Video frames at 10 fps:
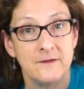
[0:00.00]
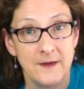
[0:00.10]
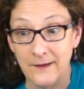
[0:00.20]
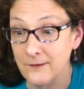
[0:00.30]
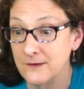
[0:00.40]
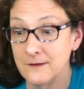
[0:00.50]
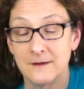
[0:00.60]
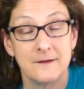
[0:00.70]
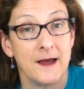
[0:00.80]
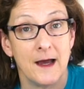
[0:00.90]
Dell's
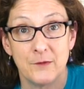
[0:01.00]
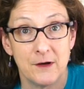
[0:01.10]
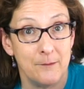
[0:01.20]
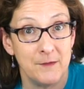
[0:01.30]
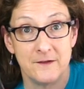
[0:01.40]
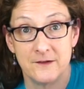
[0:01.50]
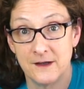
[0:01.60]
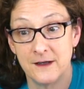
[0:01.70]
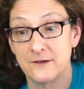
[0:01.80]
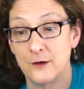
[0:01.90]
little adapter, I mean, this
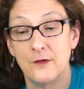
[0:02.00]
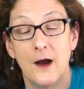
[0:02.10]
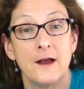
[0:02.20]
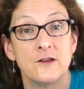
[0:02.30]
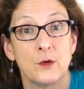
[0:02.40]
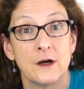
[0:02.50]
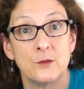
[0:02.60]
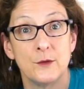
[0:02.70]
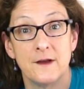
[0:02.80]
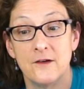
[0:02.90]
thing so far has
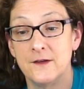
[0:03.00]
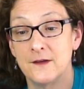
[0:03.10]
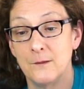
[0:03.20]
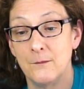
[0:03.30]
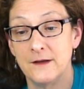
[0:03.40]
worked with everything.